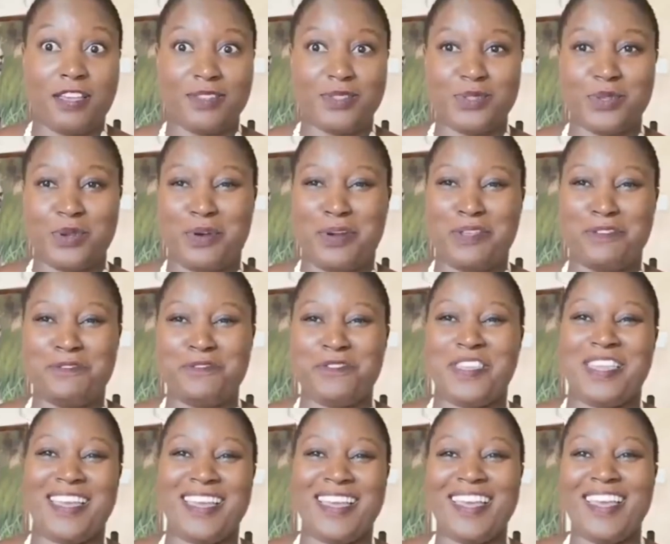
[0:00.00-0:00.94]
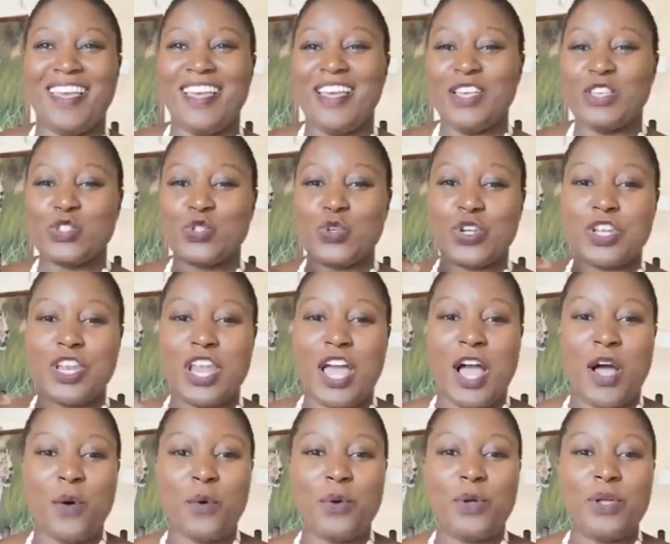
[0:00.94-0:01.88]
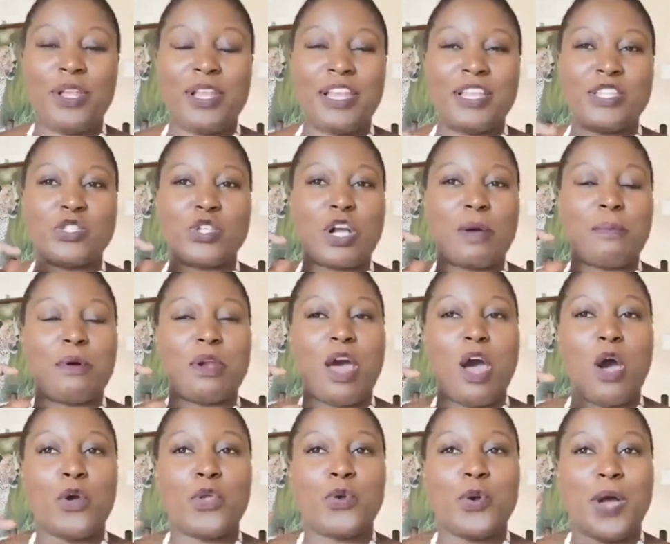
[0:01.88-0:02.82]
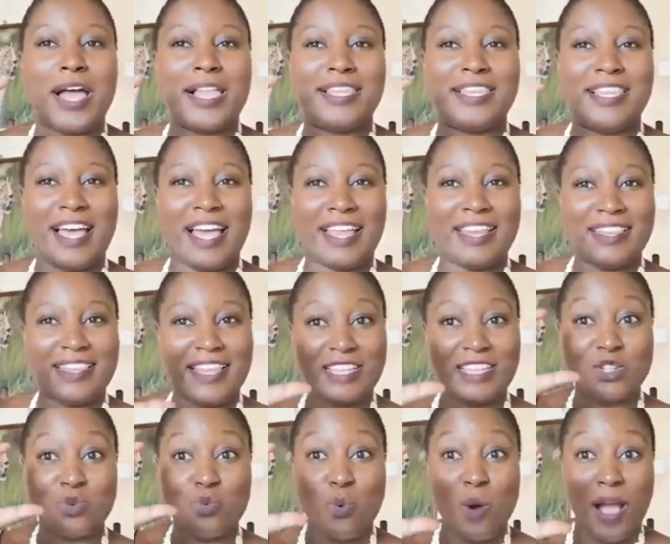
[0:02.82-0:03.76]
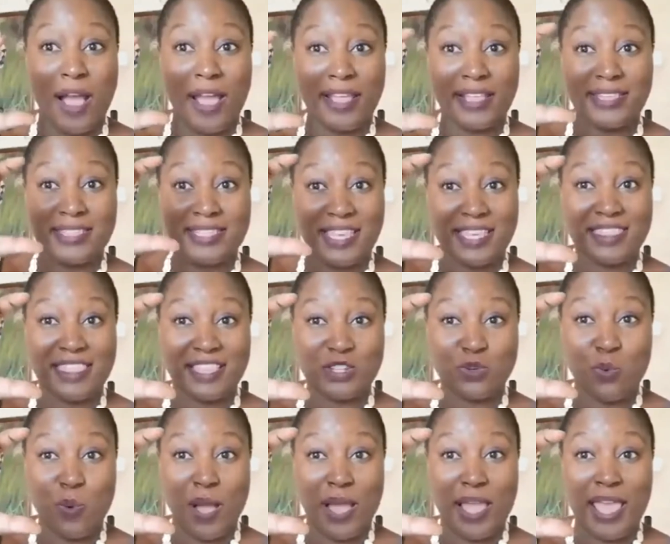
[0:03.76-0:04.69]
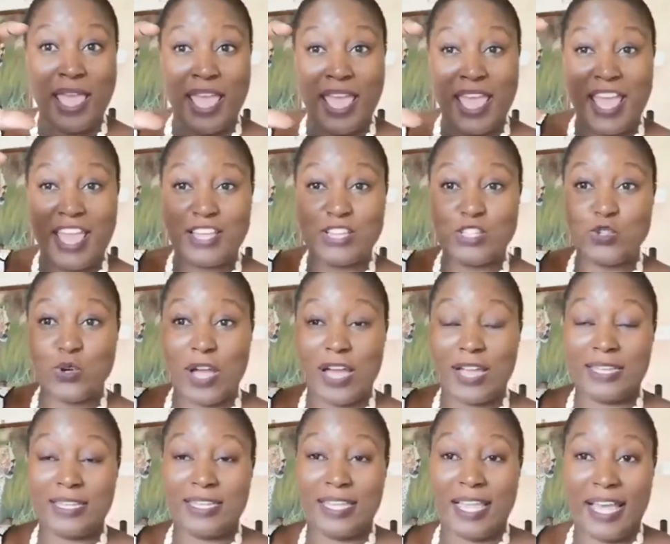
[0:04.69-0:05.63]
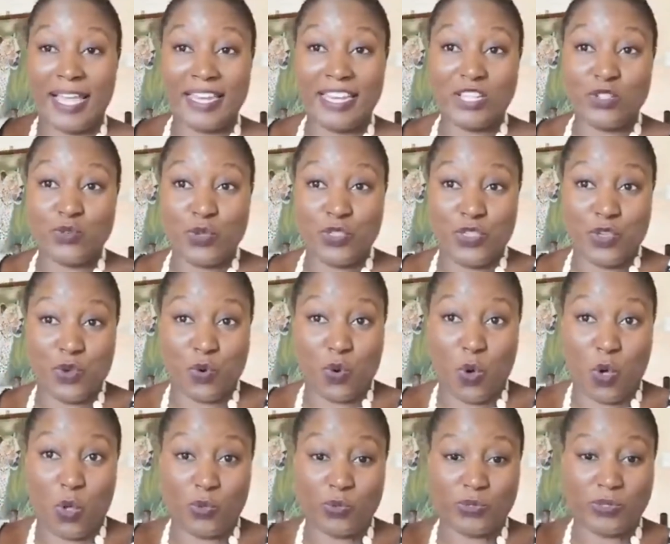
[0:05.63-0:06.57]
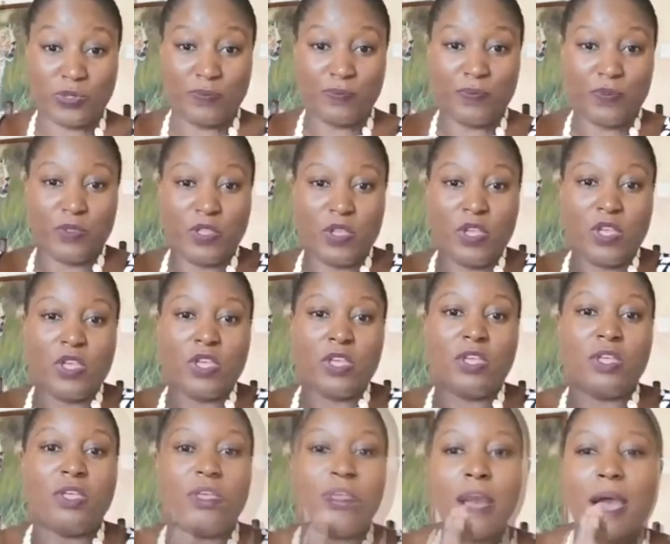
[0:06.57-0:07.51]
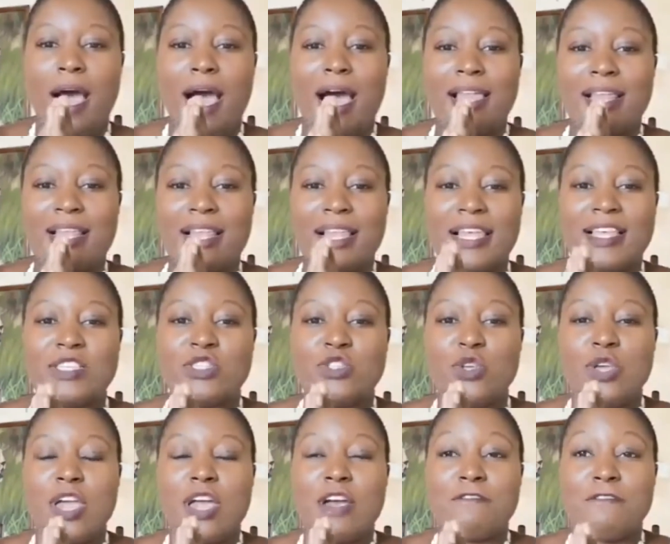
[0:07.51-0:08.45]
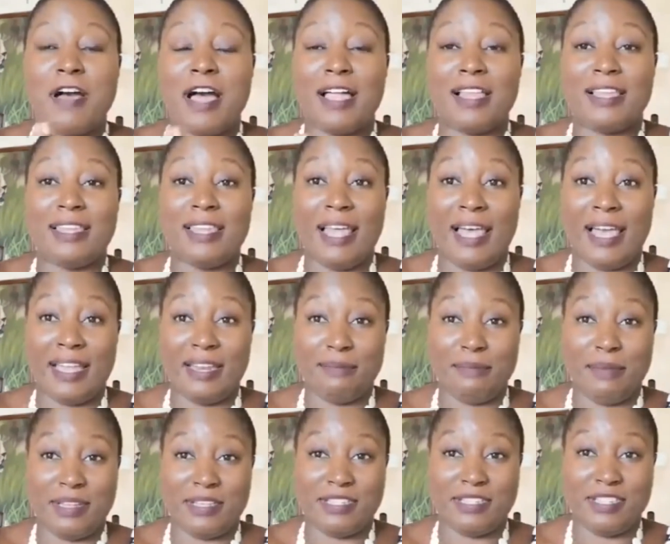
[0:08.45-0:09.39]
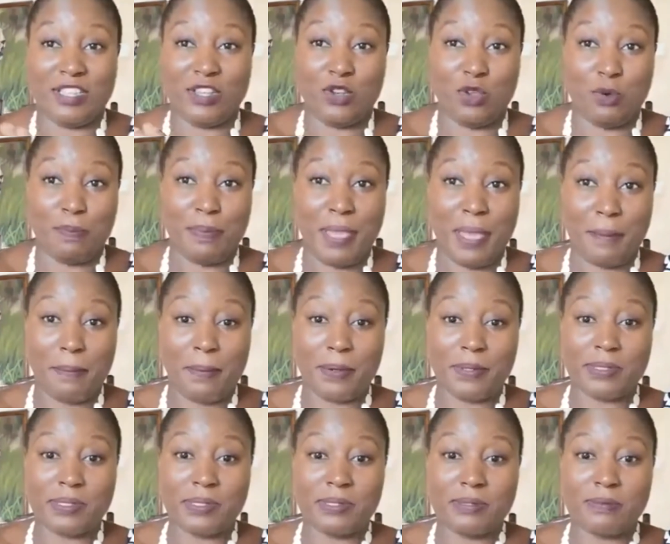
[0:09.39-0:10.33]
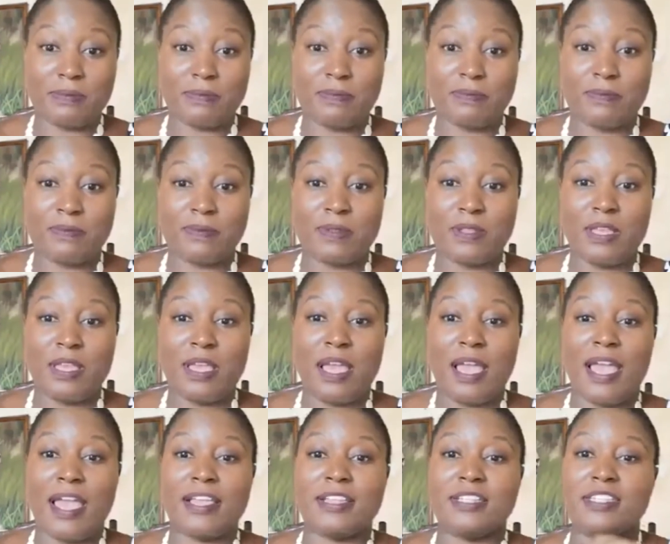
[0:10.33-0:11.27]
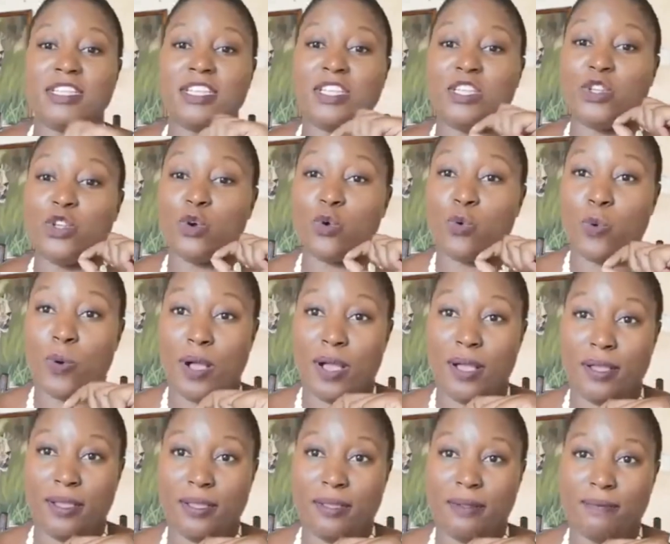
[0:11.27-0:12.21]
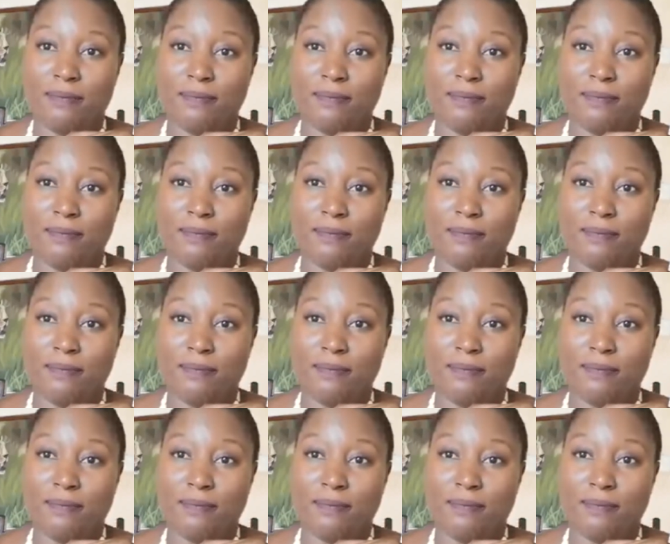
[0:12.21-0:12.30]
So now let's talk about how you align that why. Take that why and you align it with your goals. Unless you have alignment in your purpose and in your why,